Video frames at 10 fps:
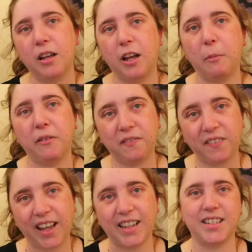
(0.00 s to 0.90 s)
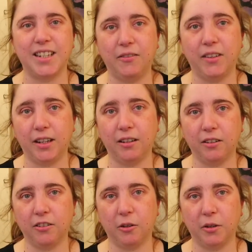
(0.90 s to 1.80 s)
I'm a flexi
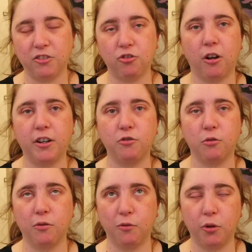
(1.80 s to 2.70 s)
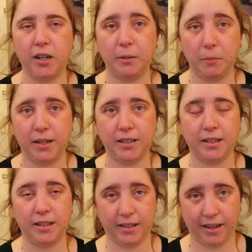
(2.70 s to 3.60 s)
vegan, so I try to avoid meat
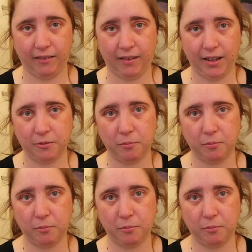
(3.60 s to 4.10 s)
and dairy.